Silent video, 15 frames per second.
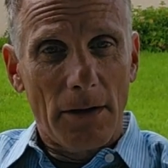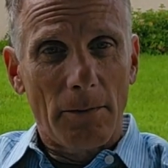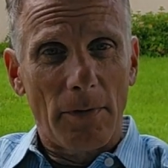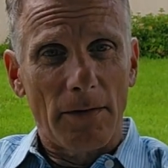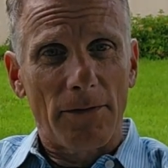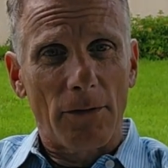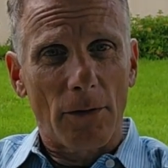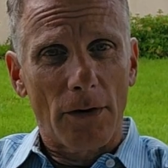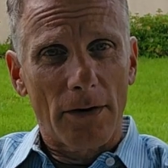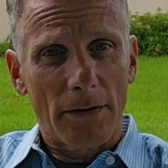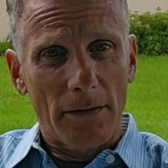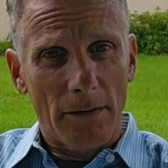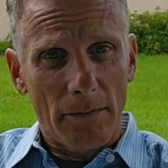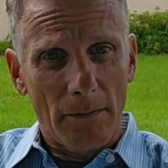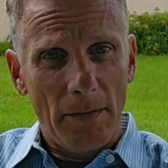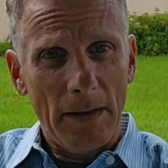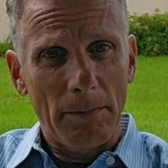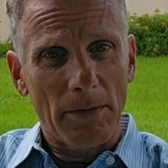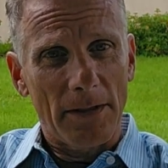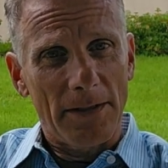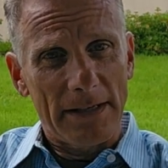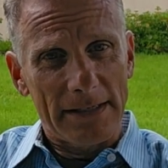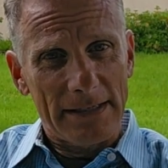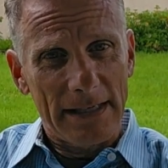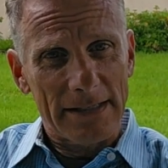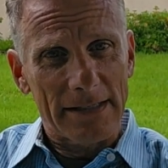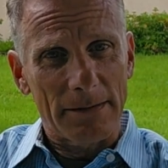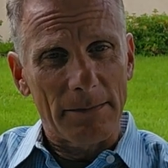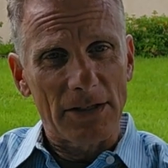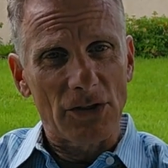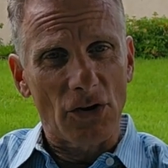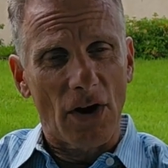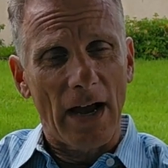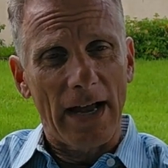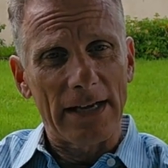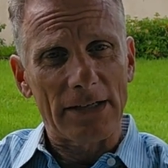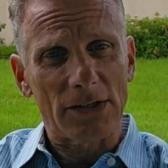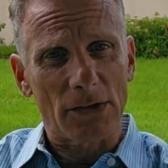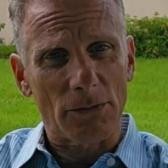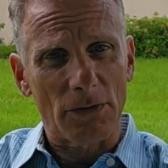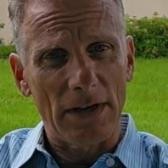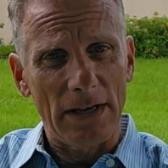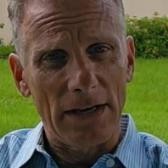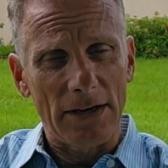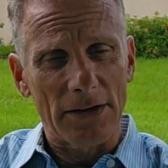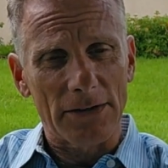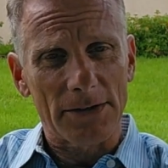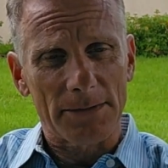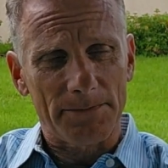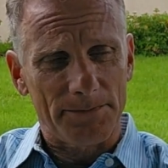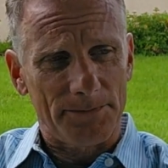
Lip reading: But for people in this system, it's your highest 3 years.